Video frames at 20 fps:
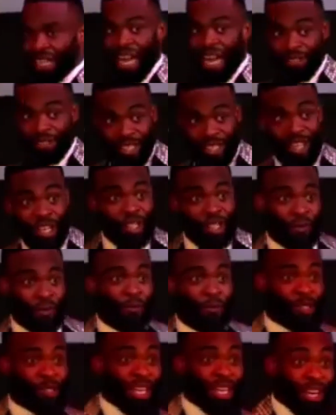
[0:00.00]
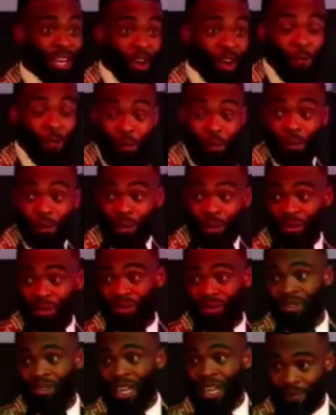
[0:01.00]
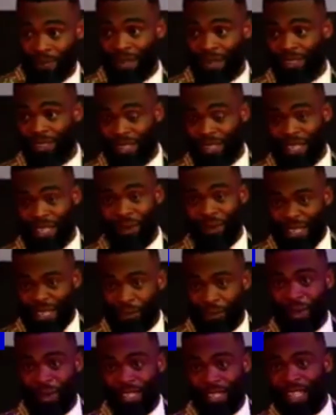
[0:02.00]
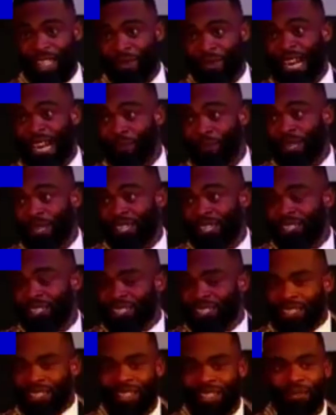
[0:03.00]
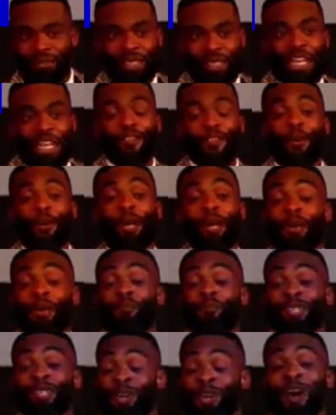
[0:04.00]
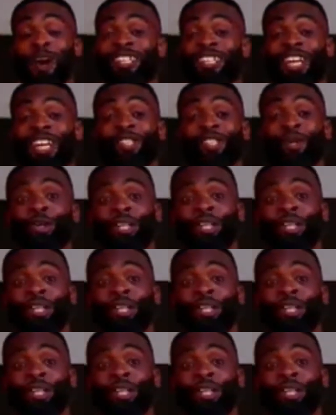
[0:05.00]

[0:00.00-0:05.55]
she, some, so a lot of people knew about it. They would say, patient, madam, patient. If your name is patient, go and change your name.